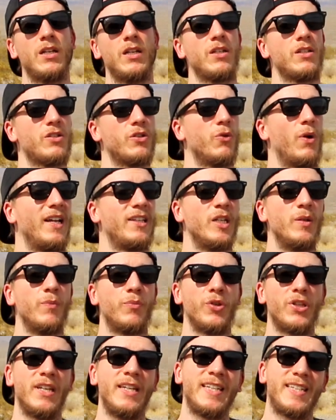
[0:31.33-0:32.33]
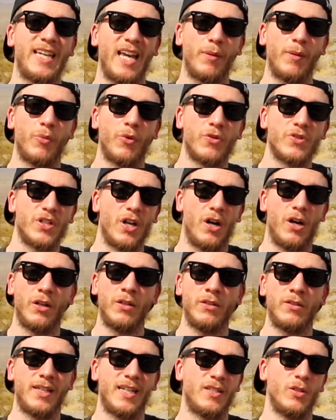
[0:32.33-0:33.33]
So I didn't put any cables
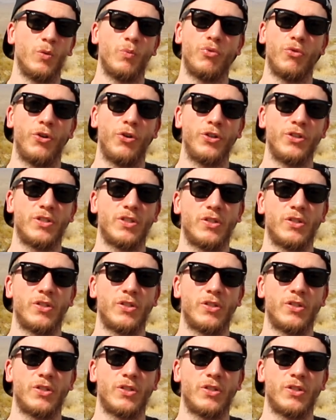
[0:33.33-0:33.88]
on, there's no point.